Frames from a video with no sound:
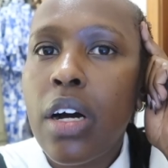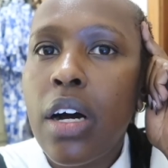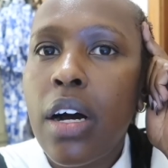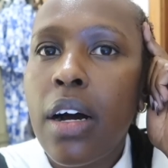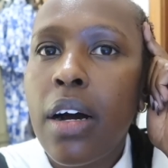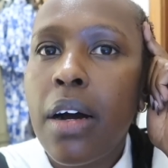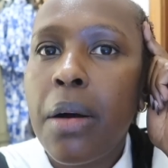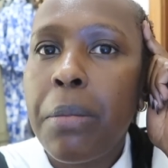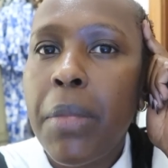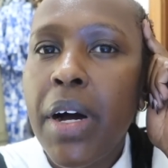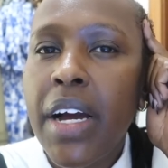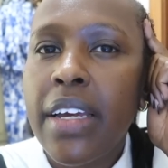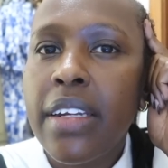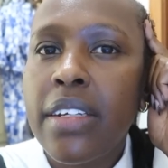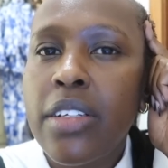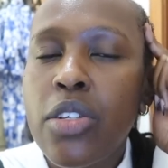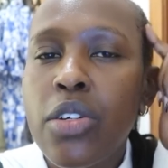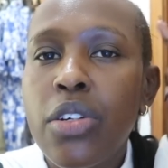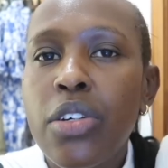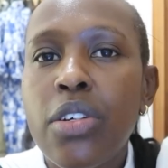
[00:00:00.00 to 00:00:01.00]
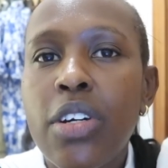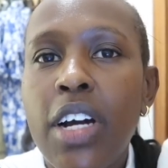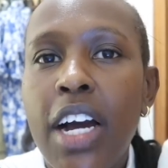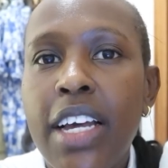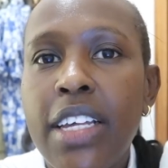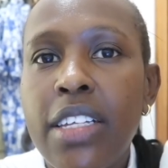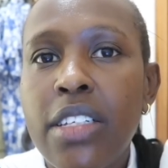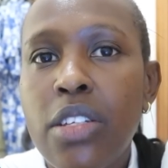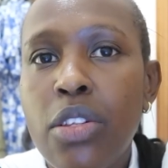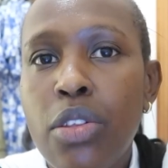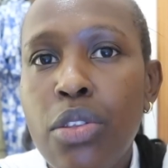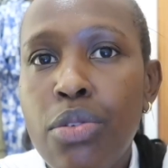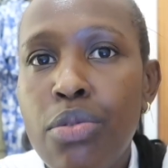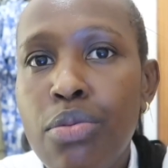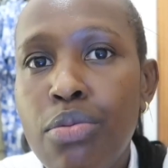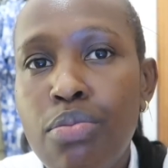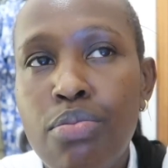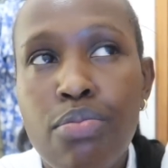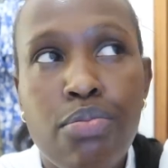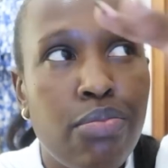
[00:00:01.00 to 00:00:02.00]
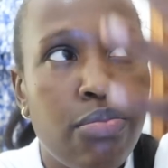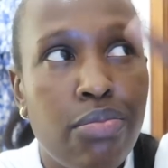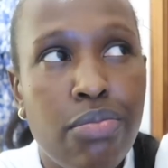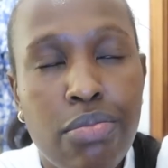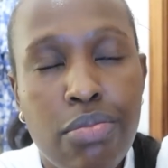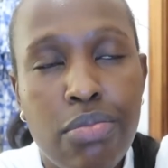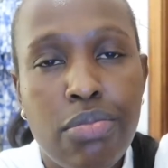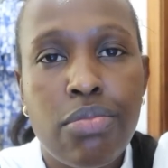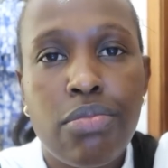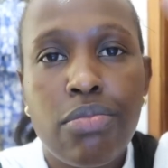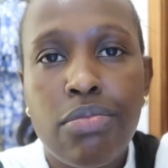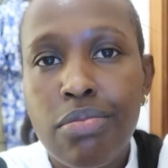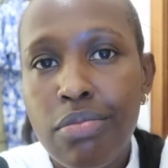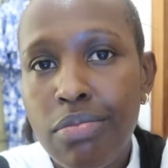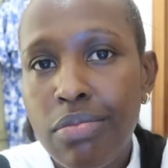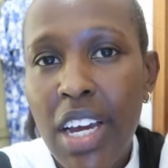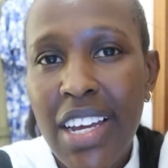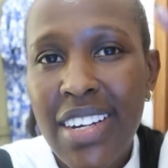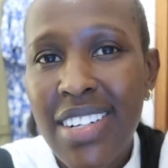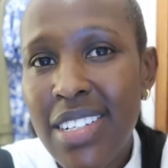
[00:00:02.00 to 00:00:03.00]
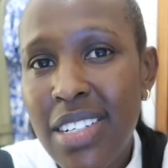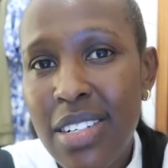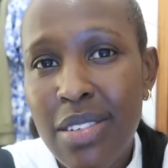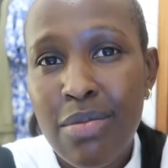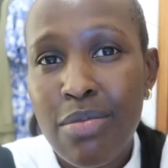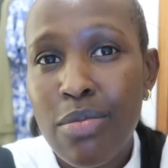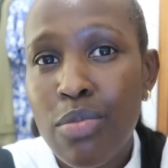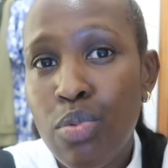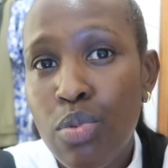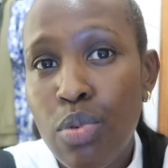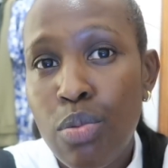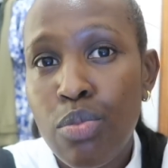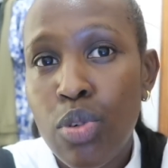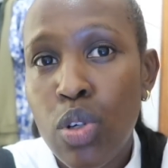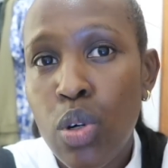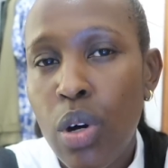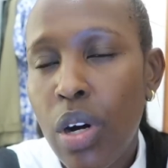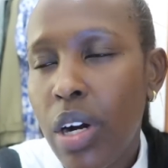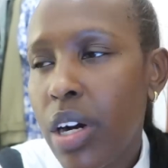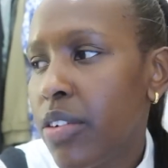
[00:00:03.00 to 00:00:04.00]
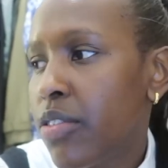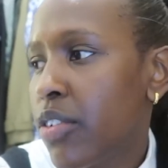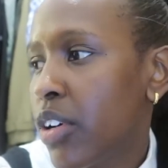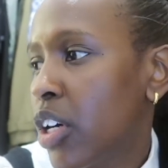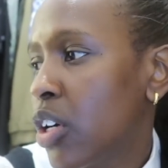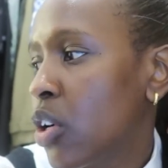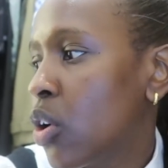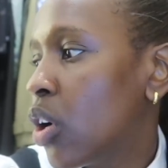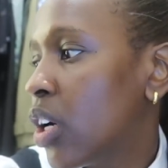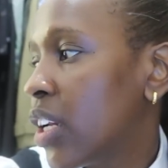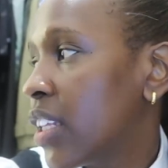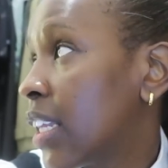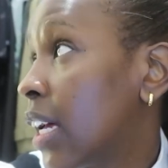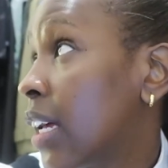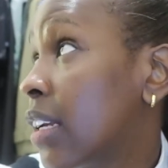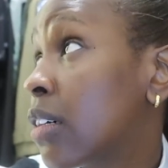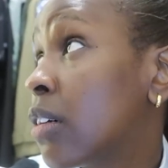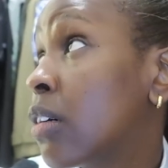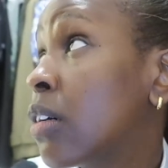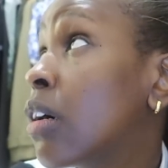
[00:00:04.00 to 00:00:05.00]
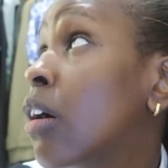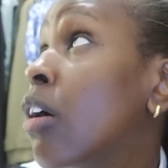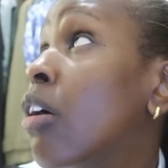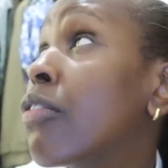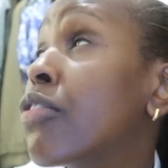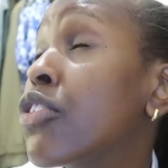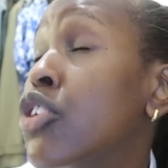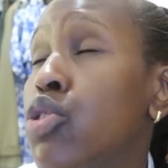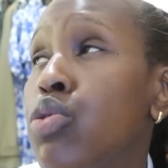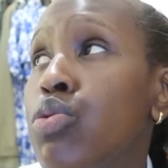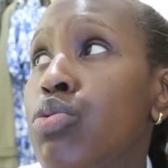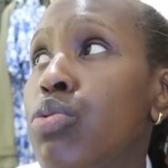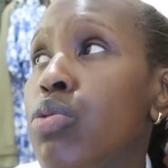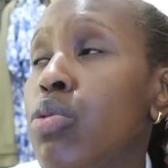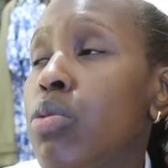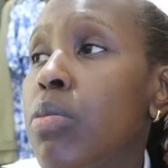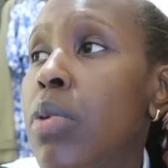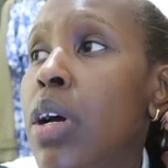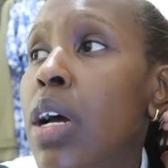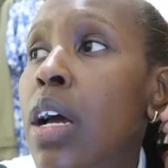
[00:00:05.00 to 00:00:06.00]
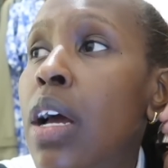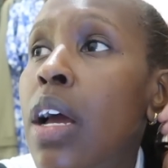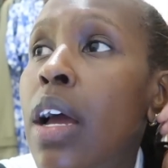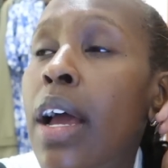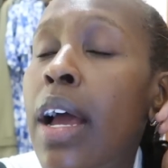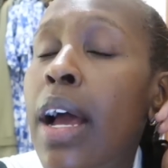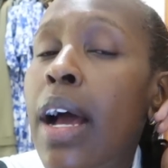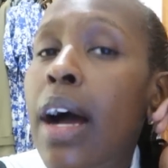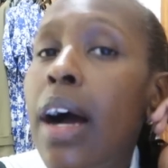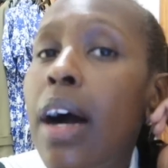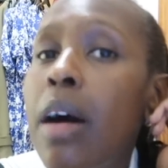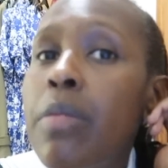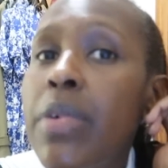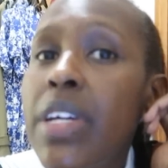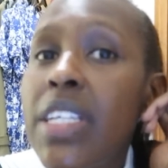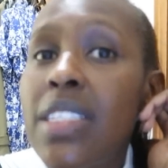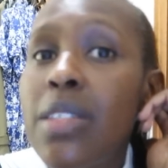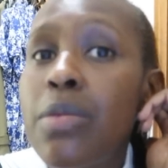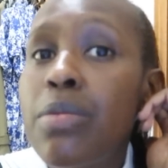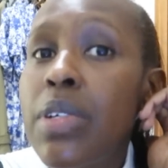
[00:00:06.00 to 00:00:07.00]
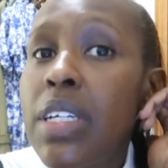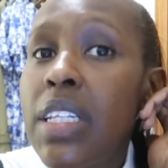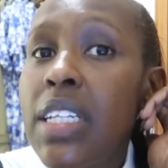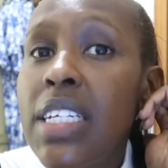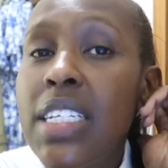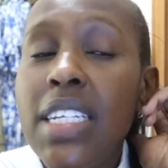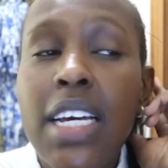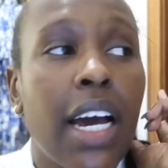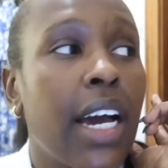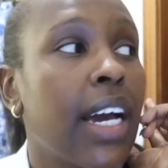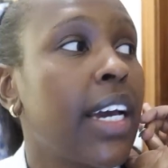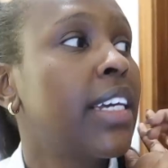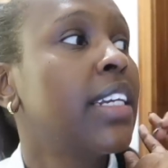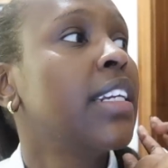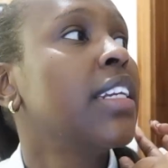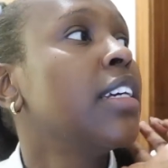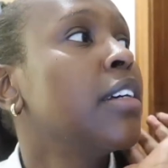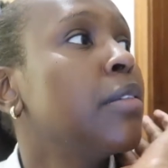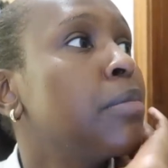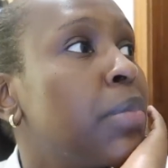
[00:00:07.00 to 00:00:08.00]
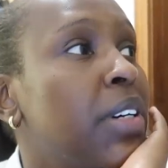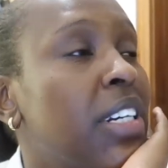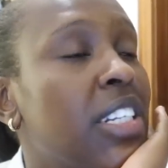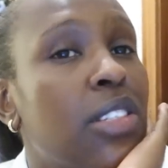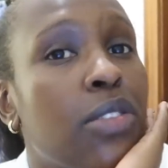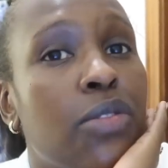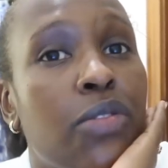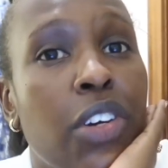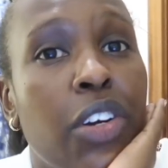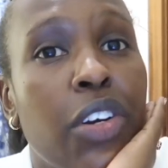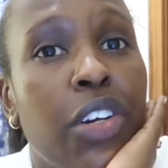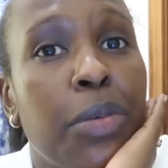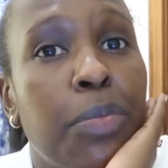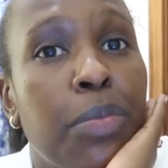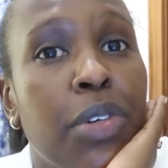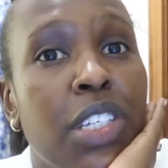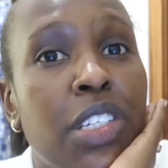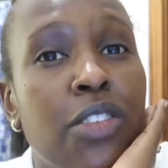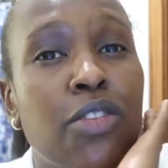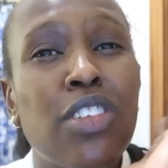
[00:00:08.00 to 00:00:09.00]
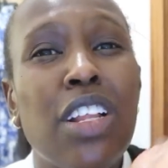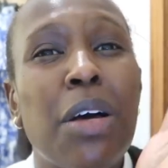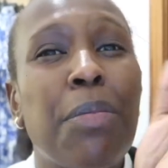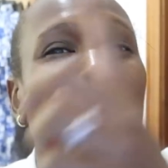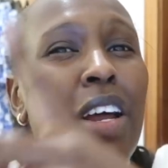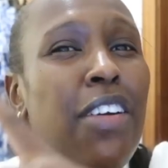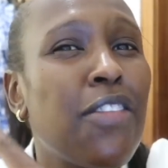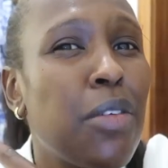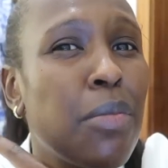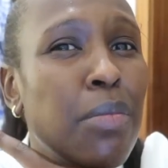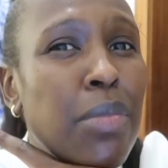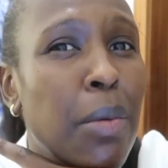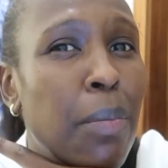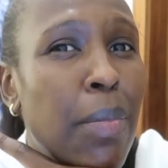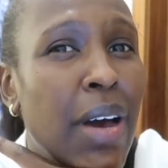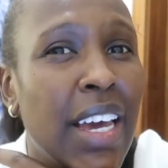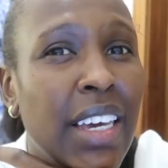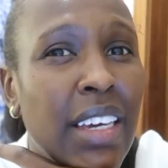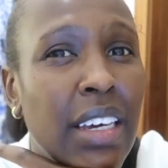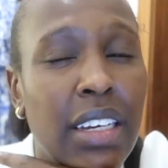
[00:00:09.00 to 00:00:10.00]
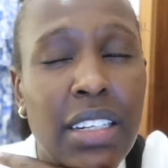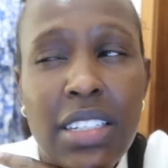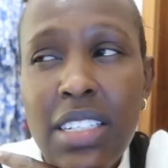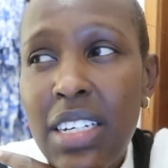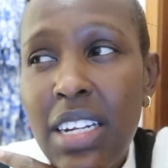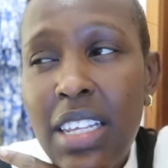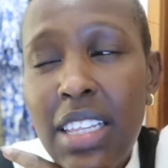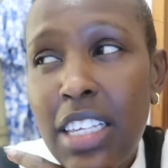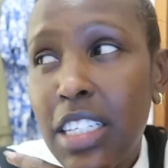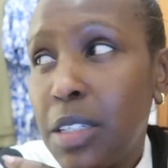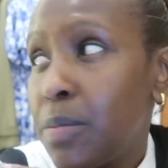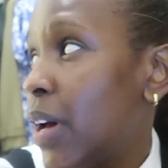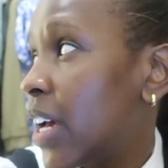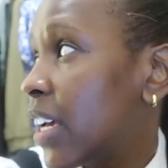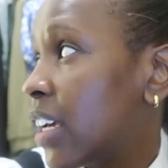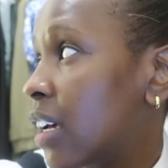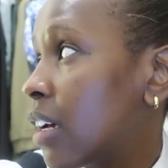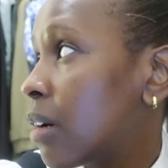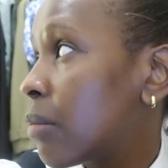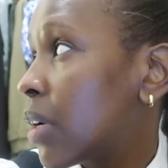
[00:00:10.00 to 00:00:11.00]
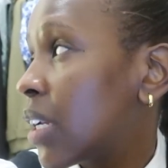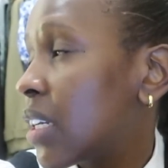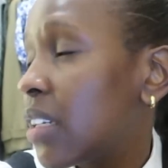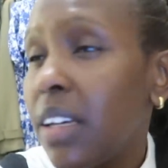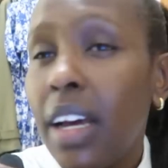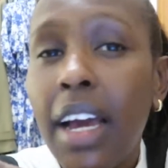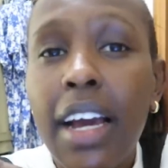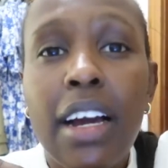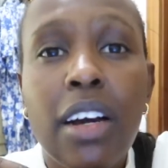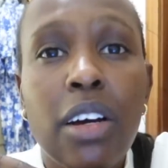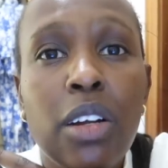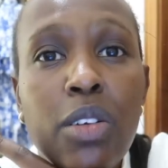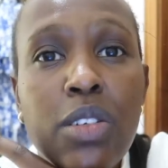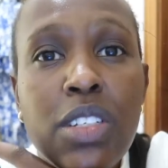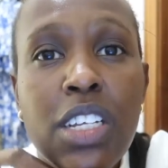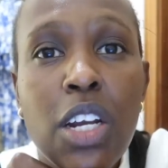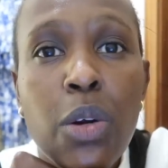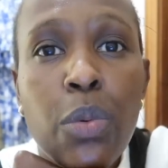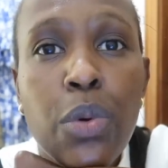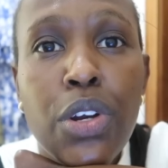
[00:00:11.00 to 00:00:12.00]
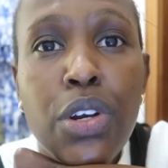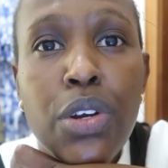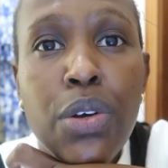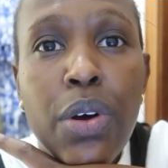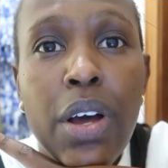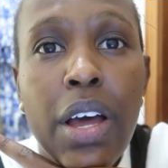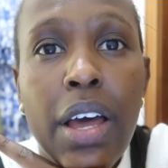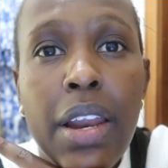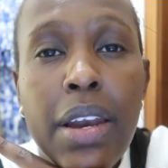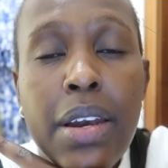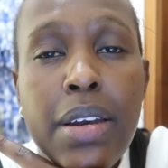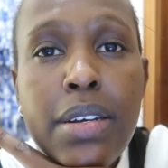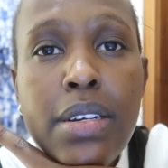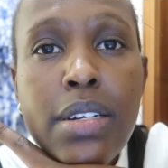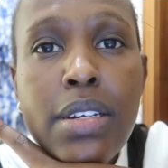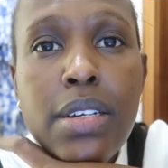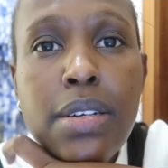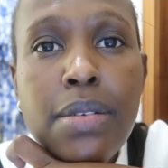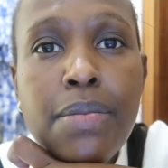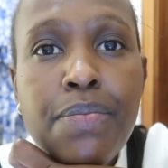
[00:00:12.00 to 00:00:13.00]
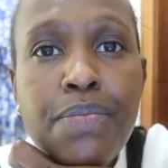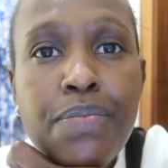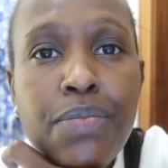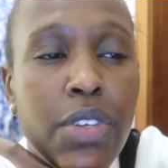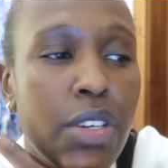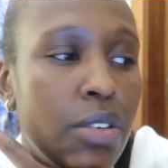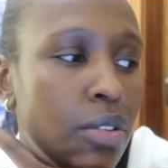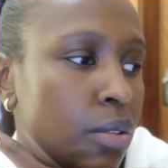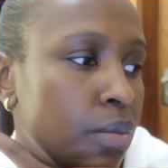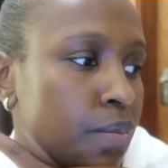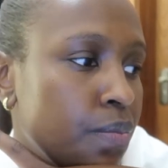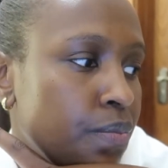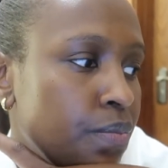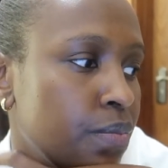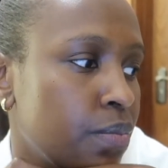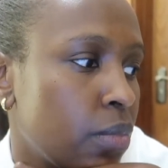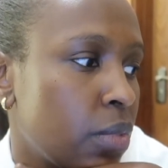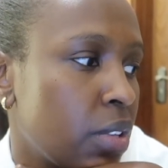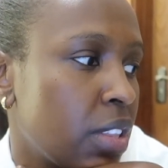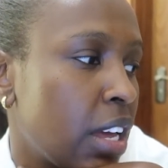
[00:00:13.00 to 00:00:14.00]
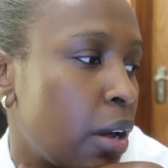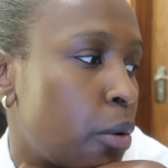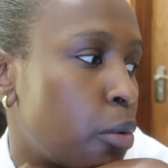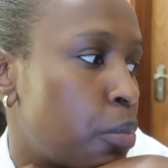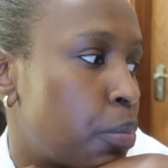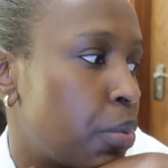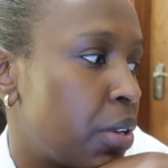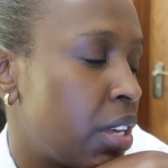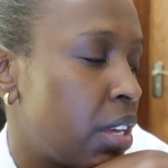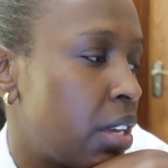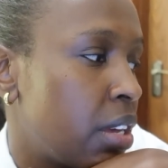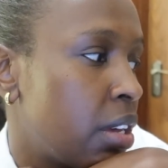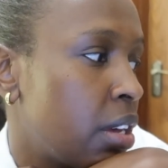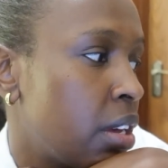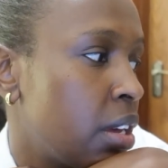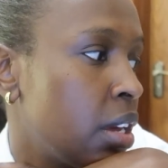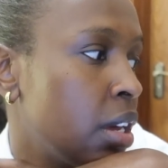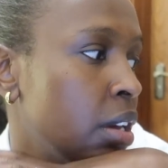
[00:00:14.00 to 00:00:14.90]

I took you guys, I did a room tour, you can call it that, office room. It's really tiny, but it's very peaceful. Apart from the banging, today there's banging, but I can close that window and, you know, that will be